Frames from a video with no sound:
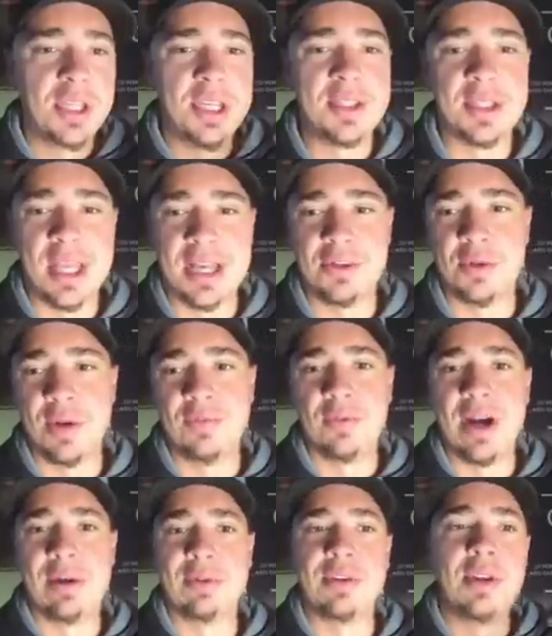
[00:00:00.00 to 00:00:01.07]
in the last
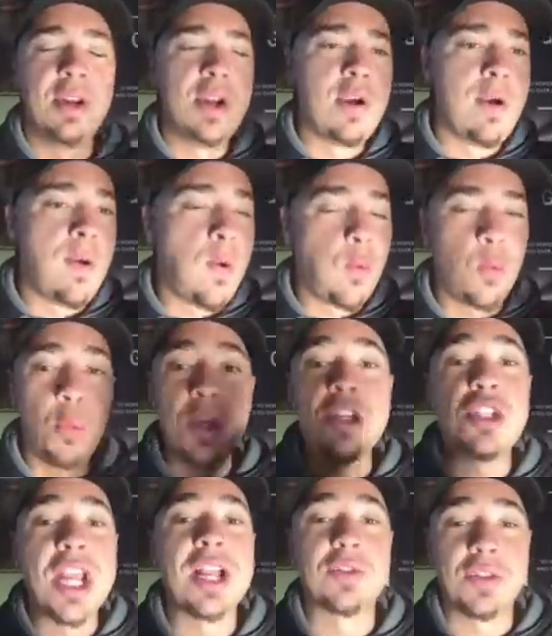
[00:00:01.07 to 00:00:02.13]
24 hours. We
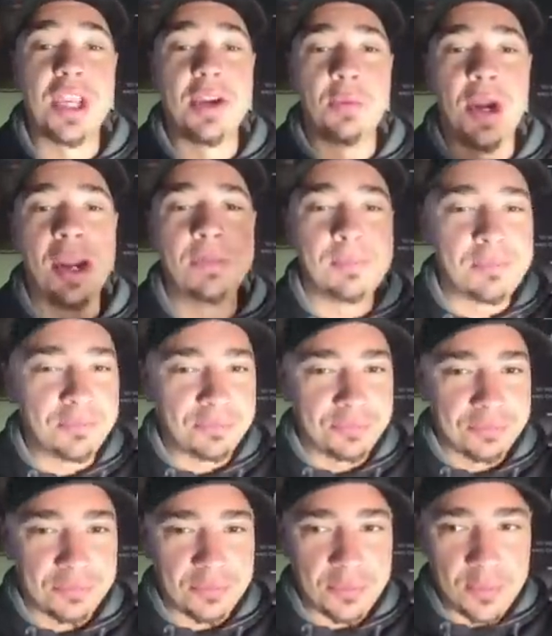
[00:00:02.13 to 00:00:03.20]
shall see, right?
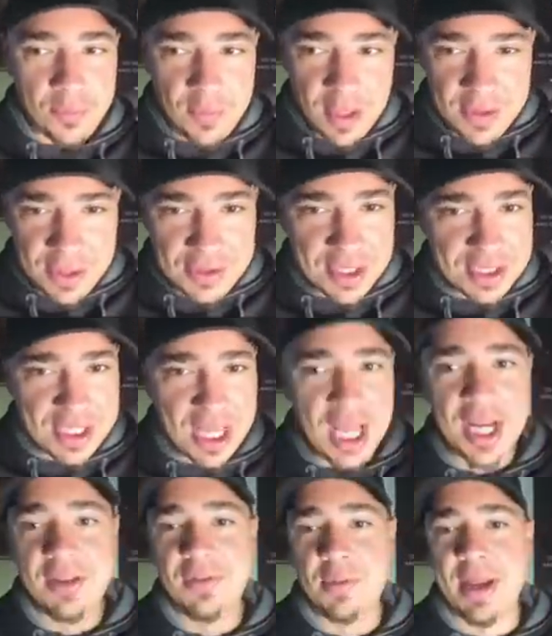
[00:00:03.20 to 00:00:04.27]
There's a
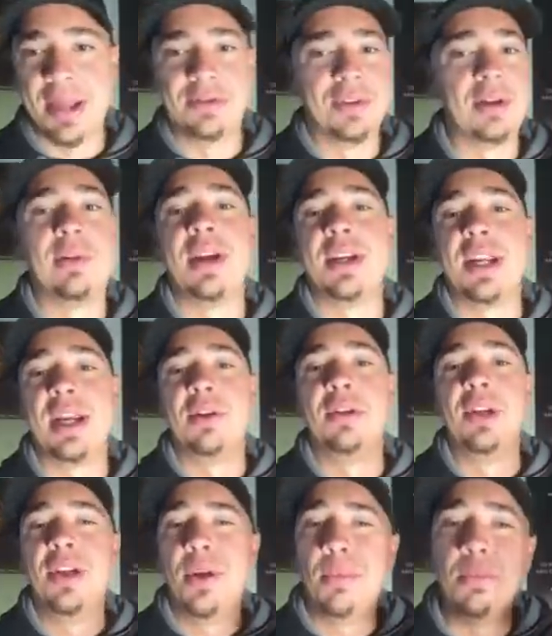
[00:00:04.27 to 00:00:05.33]
ton of them out there right now.
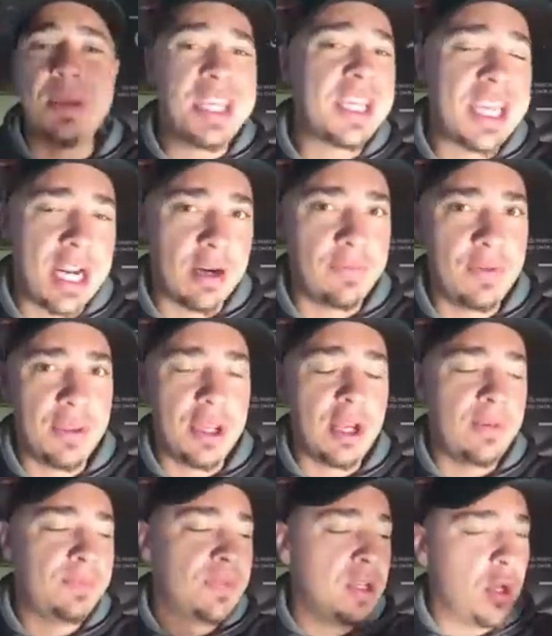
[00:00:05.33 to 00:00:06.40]
Be careful
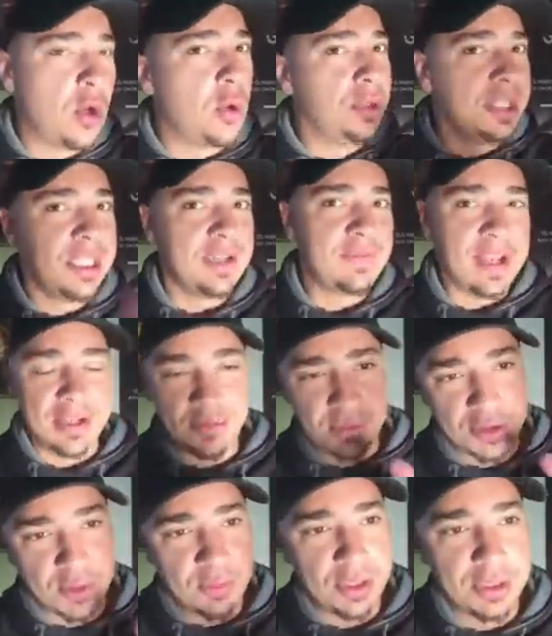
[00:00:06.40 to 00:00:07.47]
though. Only invest
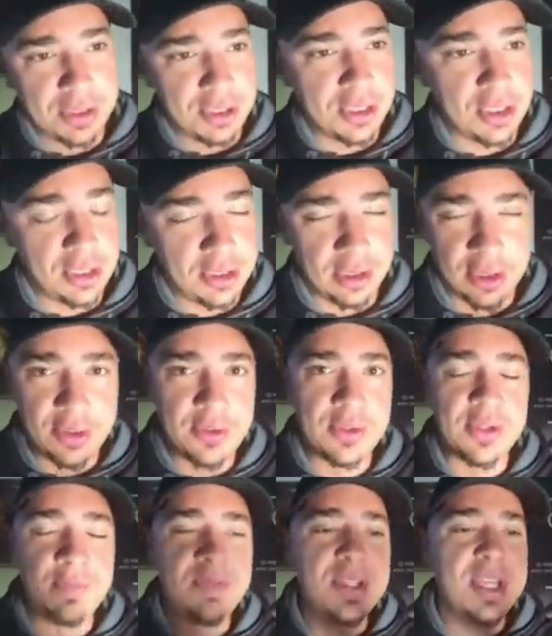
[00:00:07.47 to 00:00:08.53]
what you're willing to
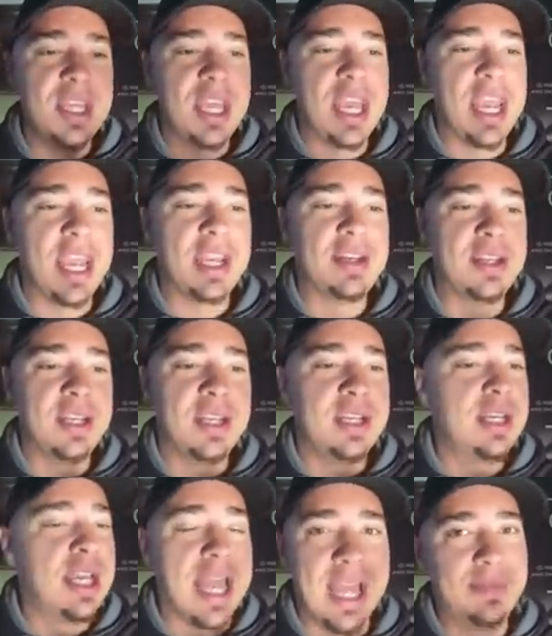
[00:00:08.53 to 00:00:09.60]
lose and
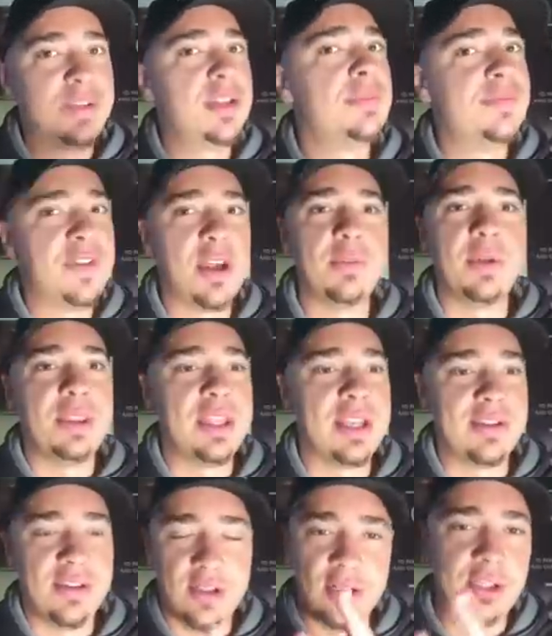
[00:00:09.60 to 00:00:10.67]
have some fun with
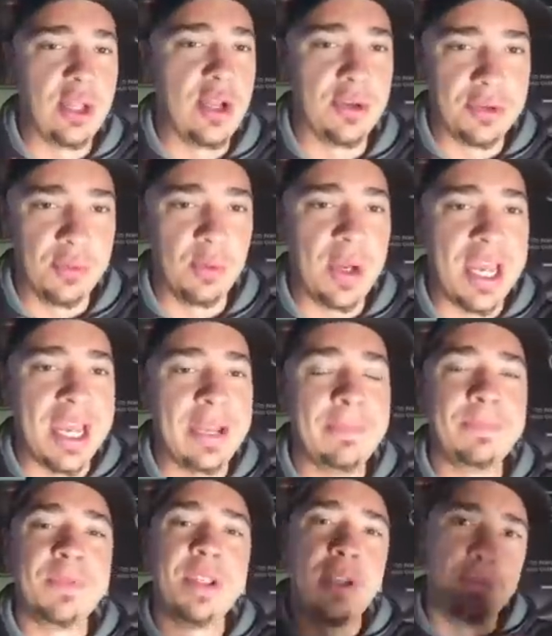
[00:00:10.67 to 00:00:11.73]
this along the
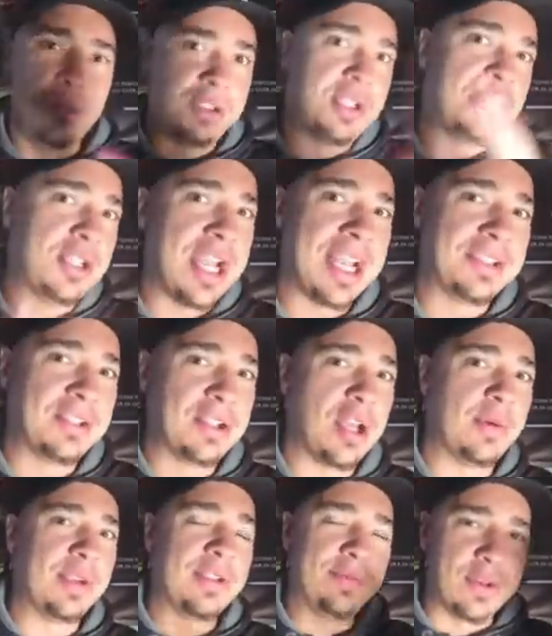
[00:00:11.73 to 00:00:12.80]
way. Appreciate you guys as
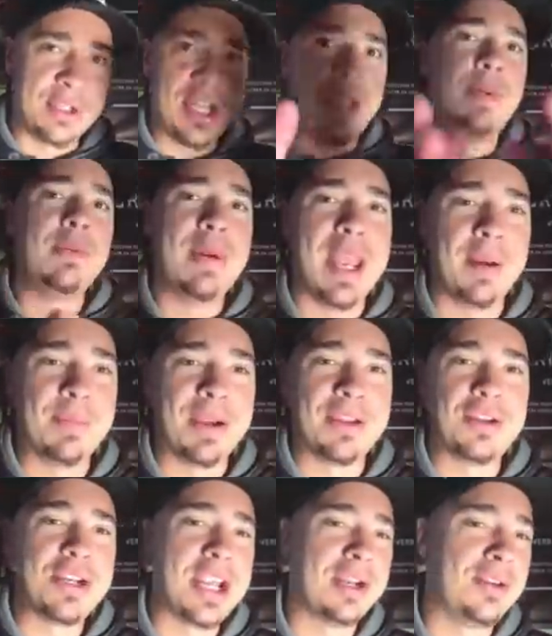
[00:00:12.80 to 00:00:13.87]
always for stopping back by
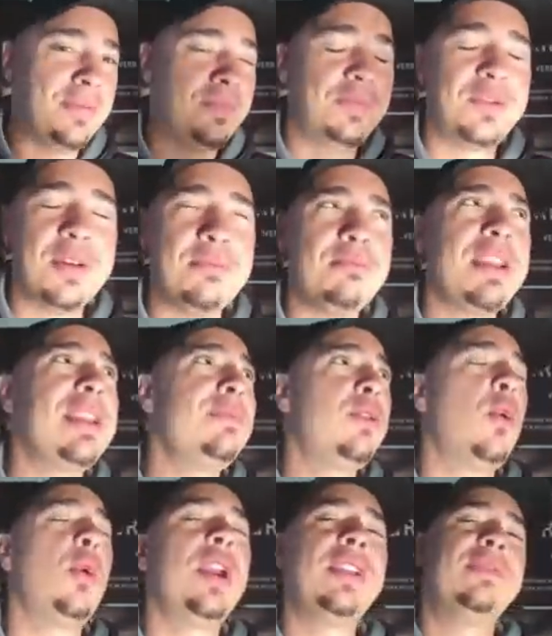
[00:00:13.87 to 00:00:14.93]
the channel. The meme
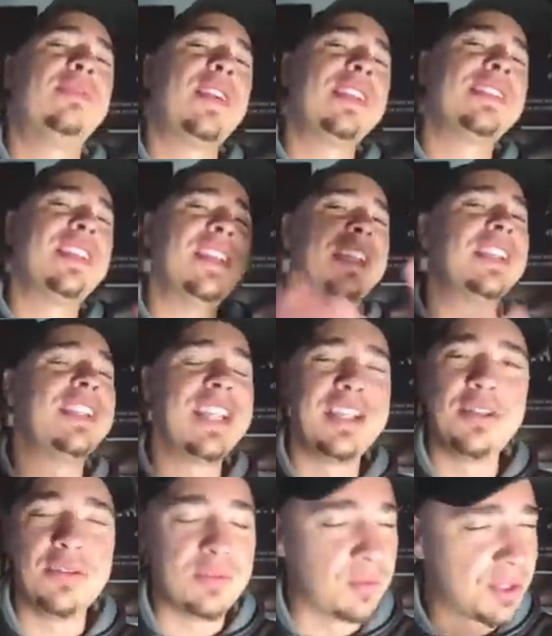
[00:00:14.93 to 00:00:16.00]
coin frenzy
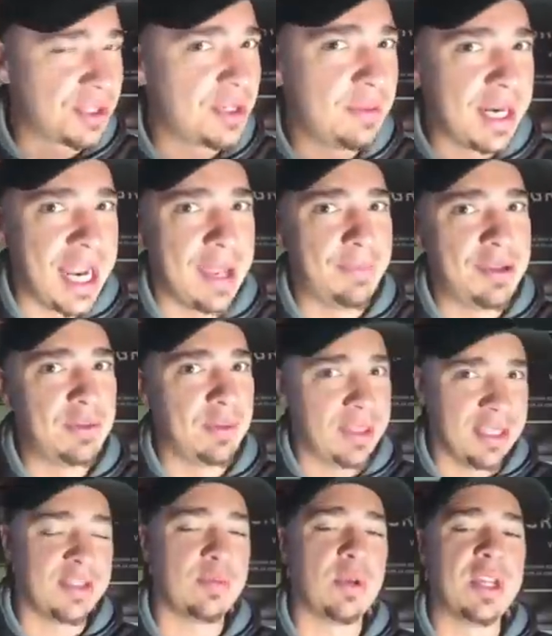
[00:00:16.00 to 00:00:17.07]
continues. We'll see what happens with
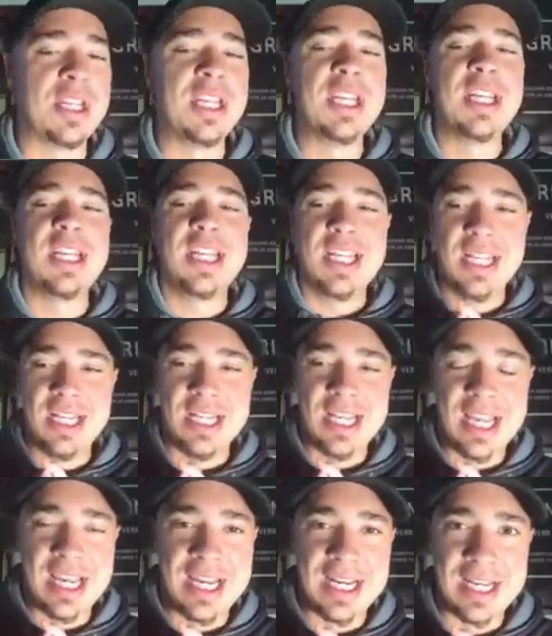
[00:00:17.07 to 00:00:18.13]
this one.
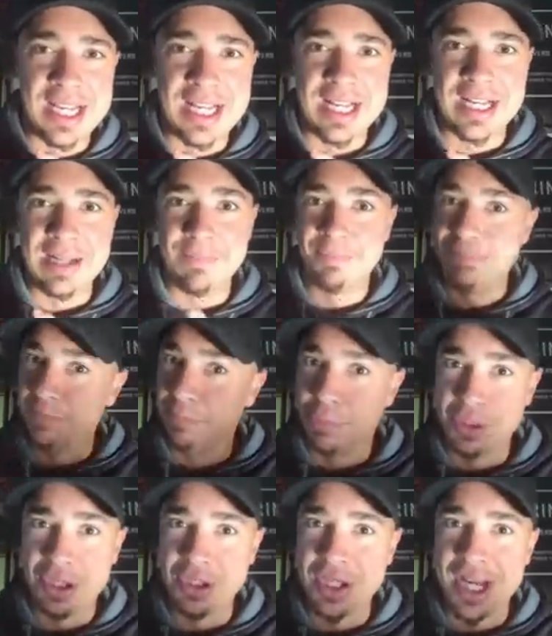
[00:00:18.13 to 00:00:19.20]
And,
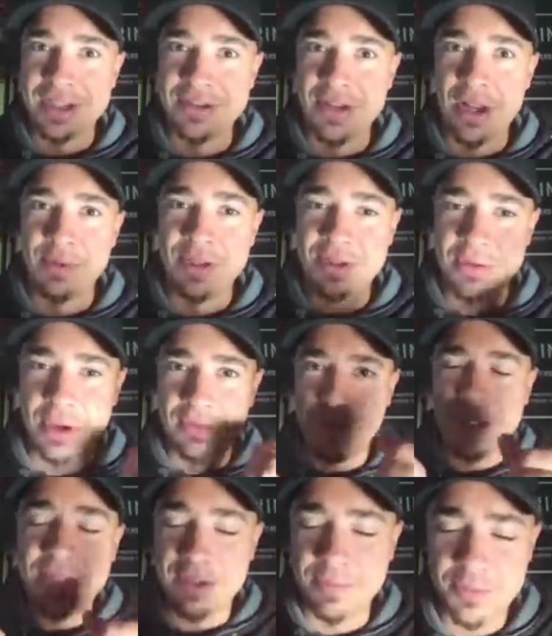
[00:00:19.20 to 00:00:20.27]
appreciate you guys as always. Don't
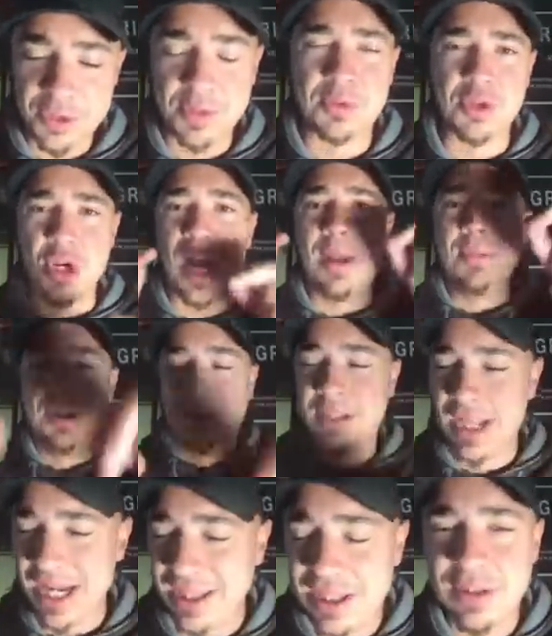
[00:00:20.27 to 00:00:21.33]
forget to subscribe,
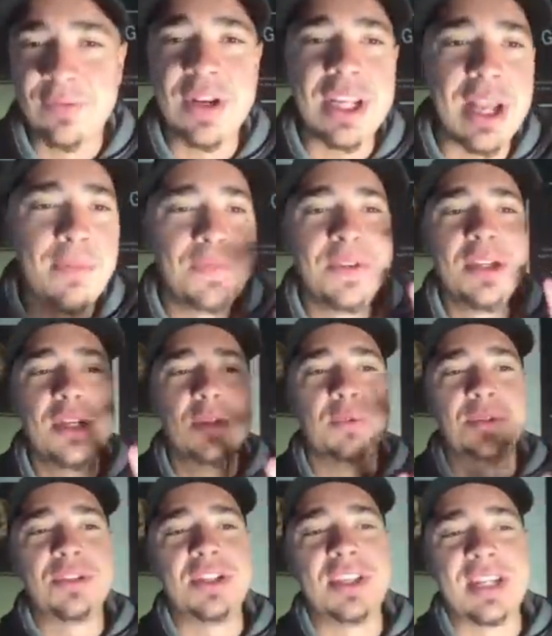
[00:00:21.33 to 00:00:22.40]
like this video.
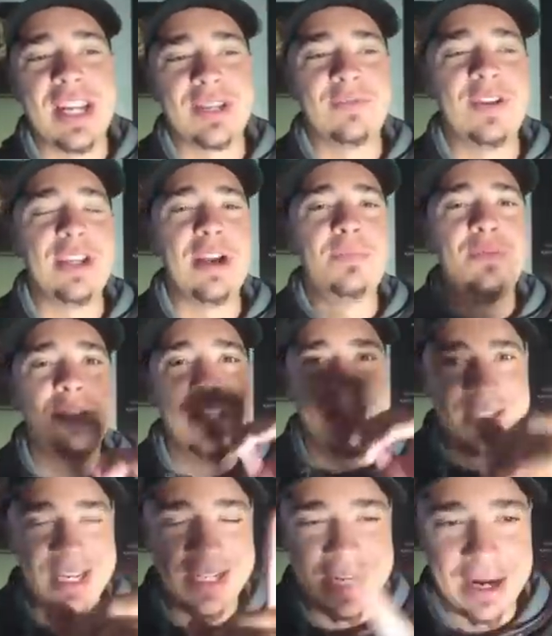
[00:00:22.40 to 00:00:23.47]
We'll see you in the next video.
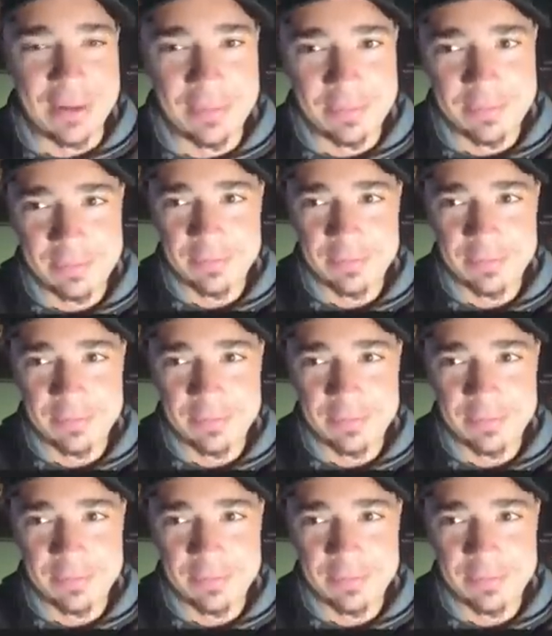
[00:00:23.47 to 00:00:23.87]
Take care.